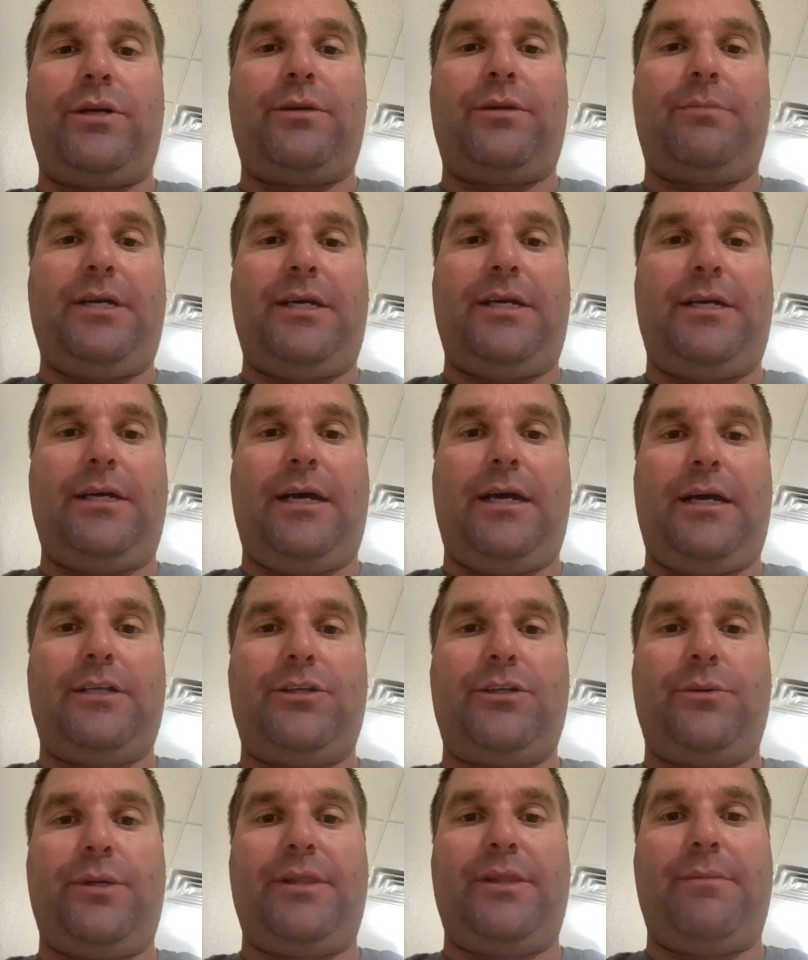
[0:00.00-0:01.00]
going to be
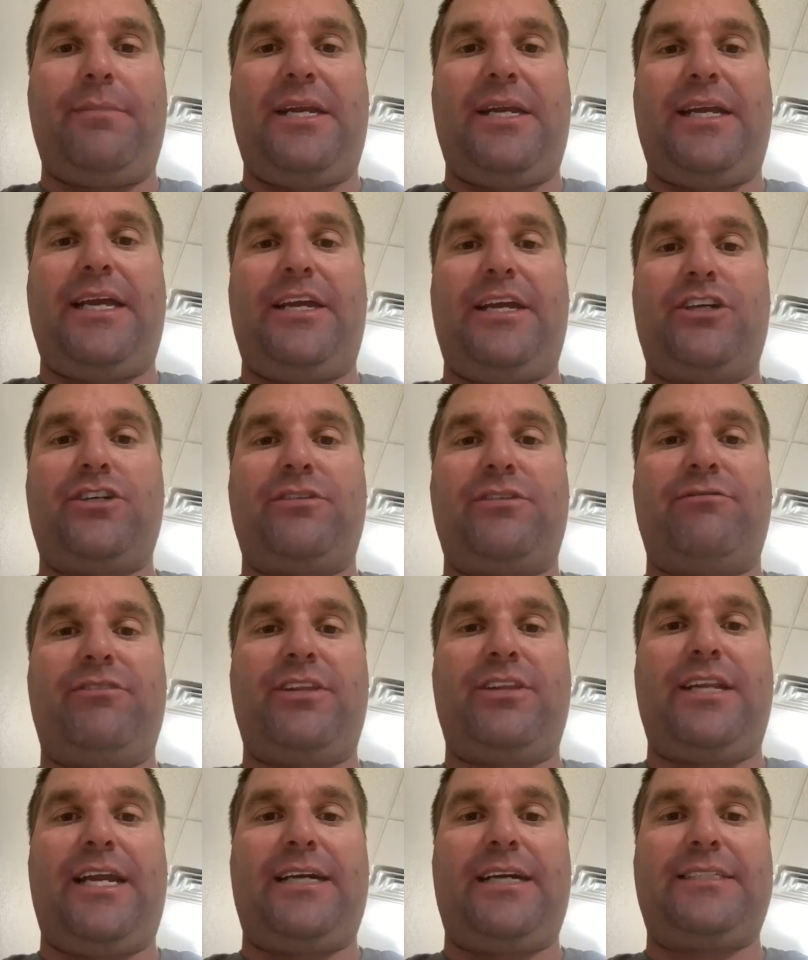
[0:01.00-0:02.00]
doing the mitigation for
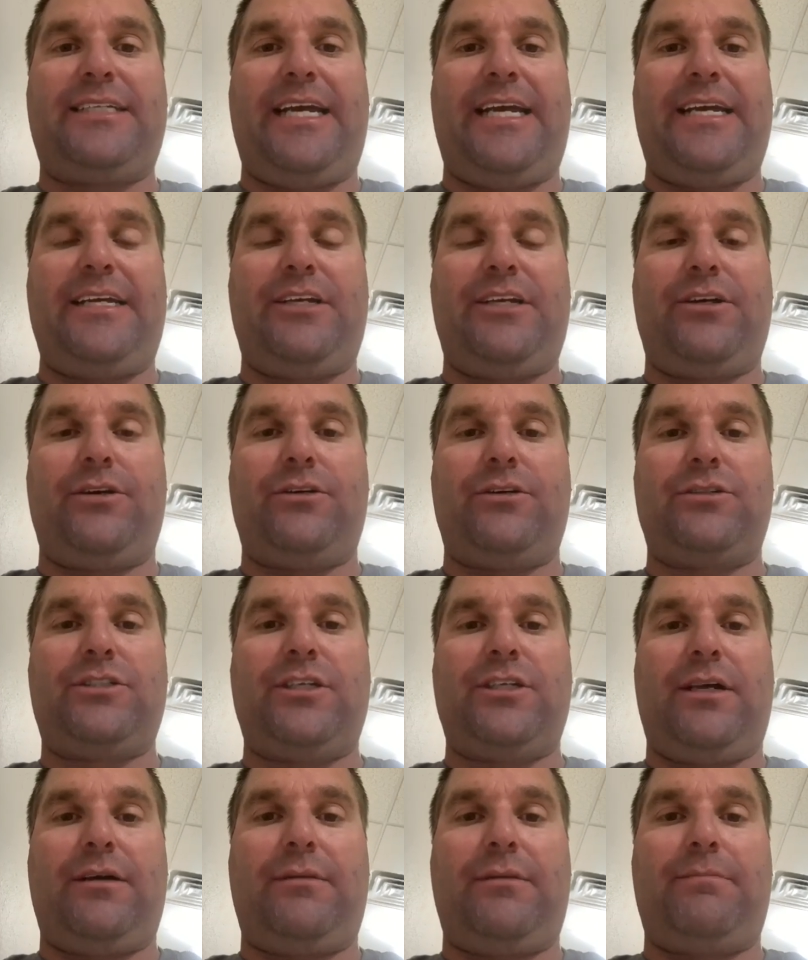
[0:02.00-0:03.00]
the next 8
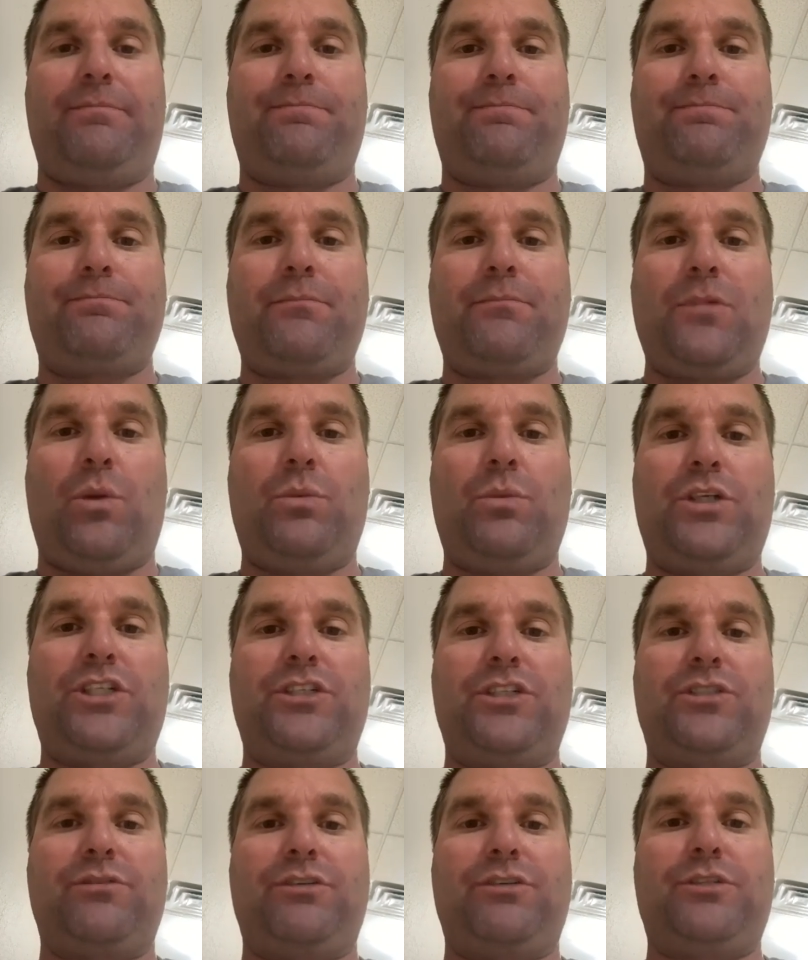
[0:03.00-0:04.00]
years, which
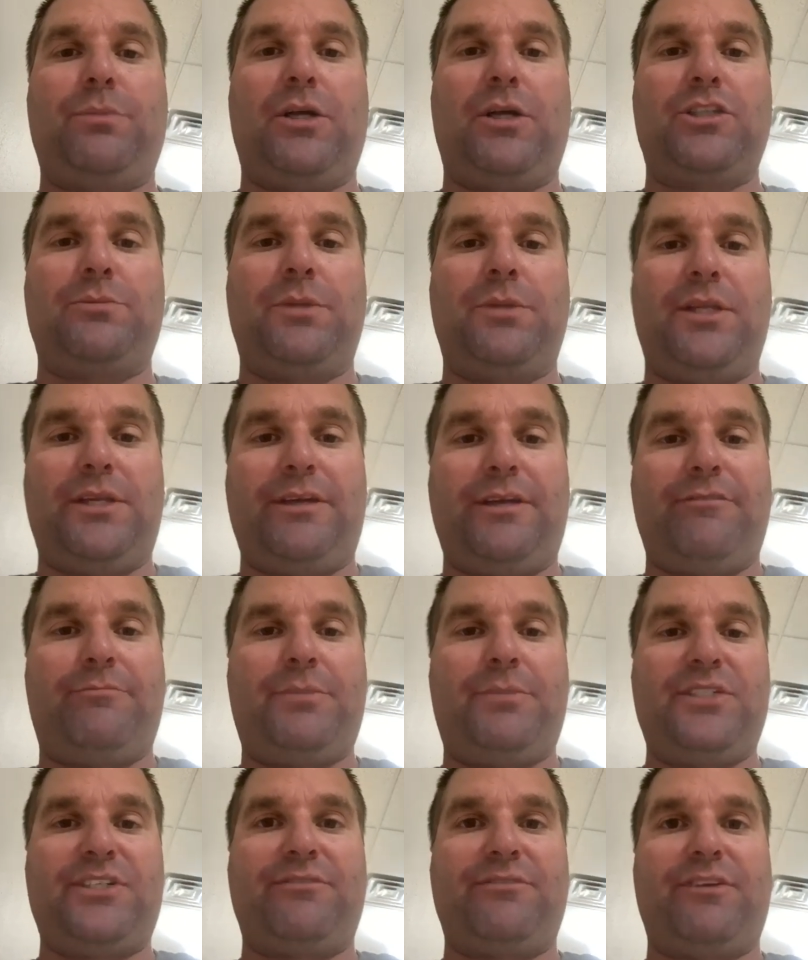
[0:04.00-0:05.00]
is the responsibility of
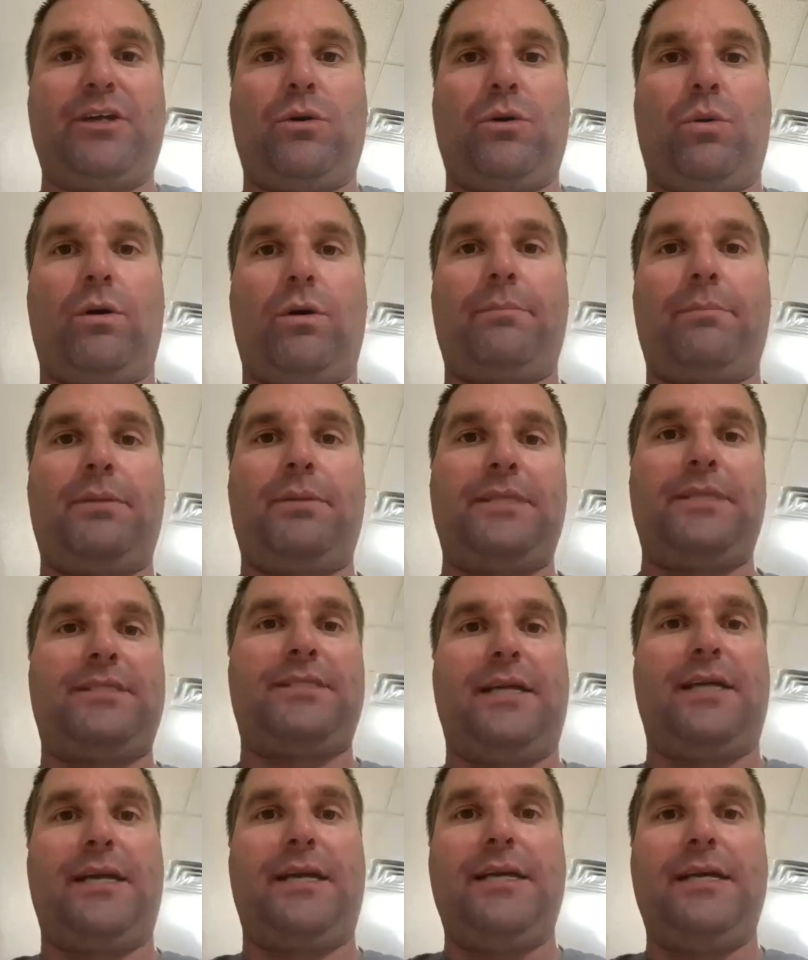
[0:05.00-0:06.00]
Pacific Corp. But
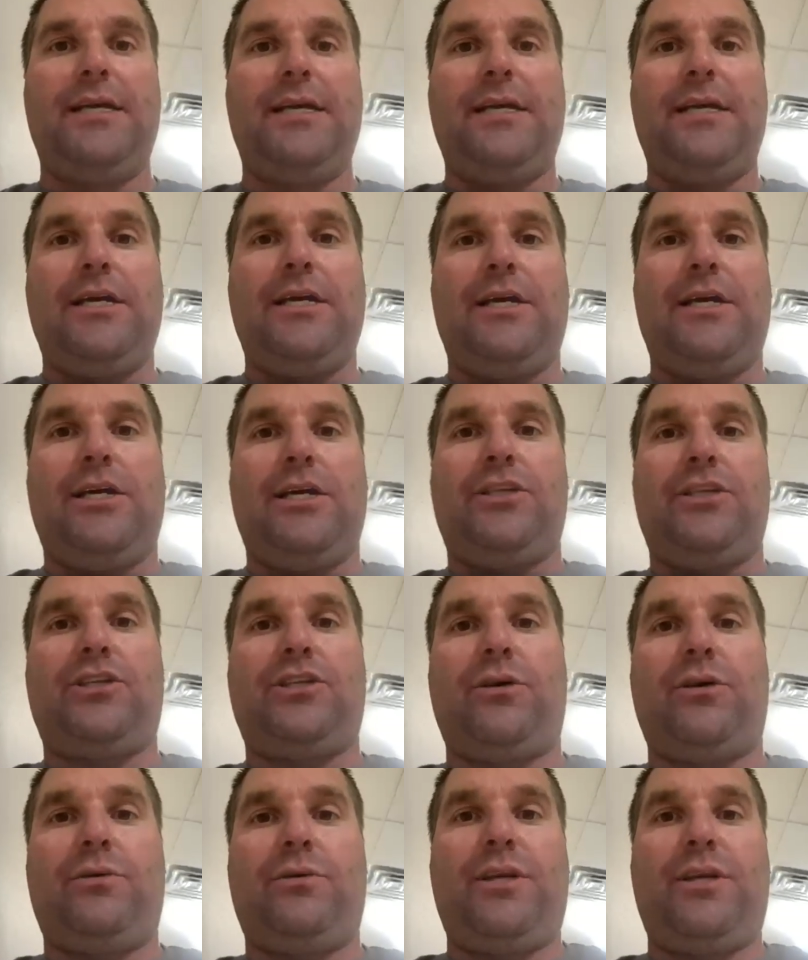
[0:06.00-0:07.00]

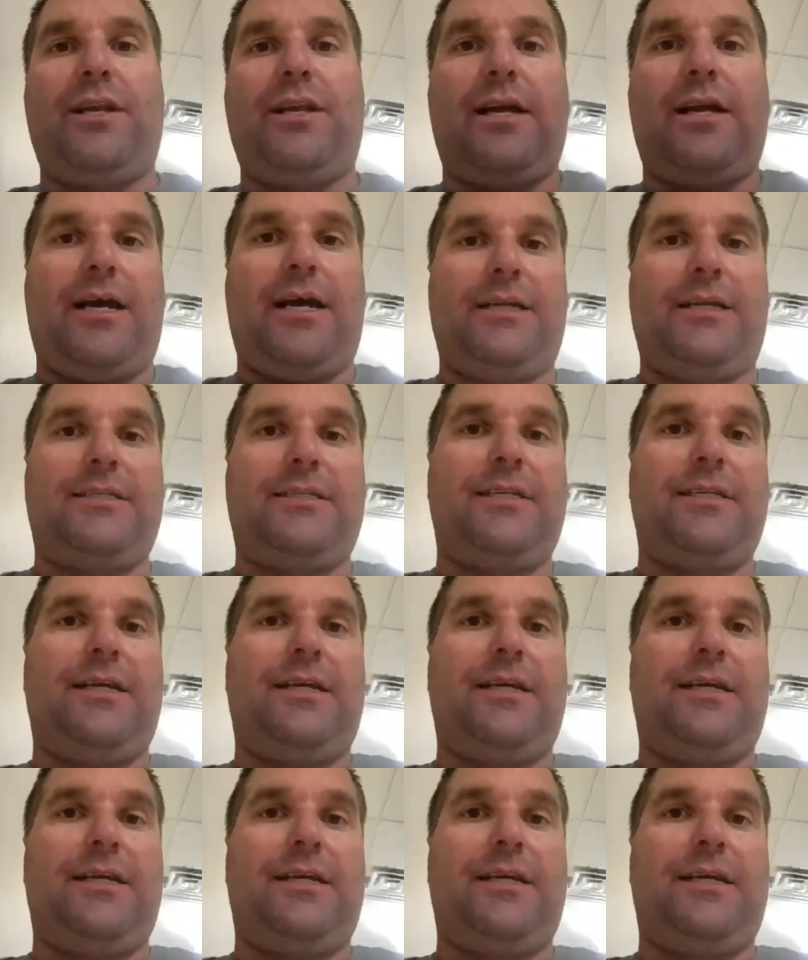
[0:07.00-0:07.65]
so not